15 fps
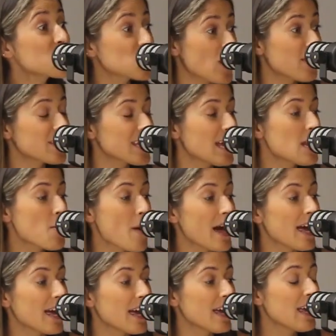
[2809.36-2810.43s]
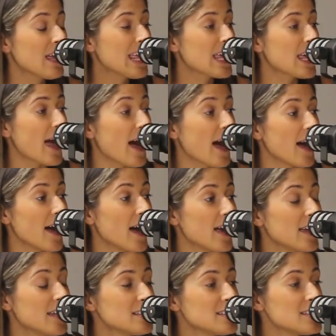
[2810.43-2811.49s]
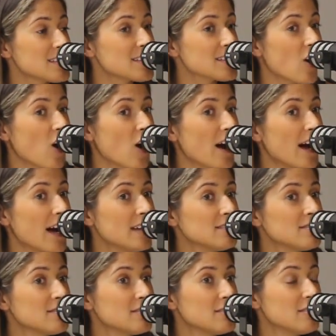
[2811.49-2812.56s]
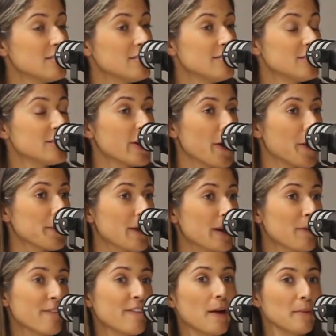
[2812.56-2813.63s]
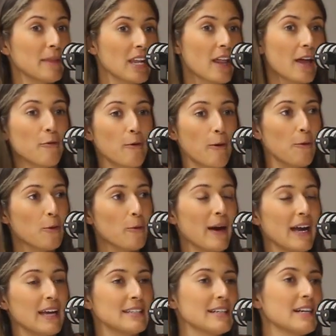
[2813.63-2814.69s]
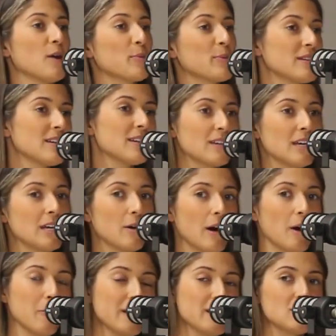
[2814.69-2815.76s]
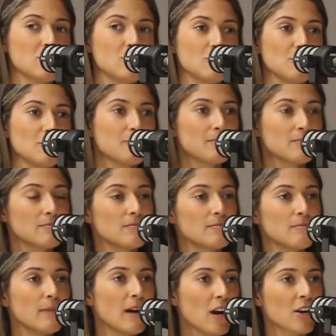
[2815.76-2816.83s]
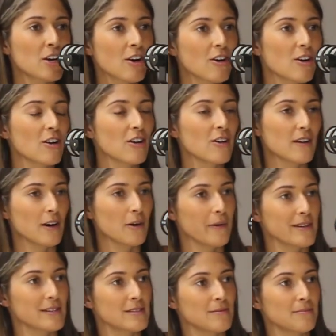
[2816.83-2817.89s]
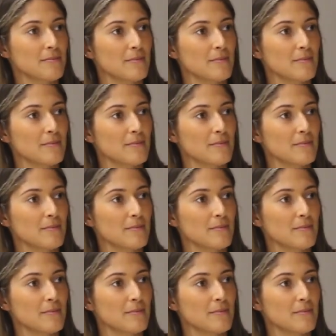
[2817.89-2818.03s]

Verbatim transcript: was traveling anyway. And I got like my family like roll the painting up, and here I went to America, and I went to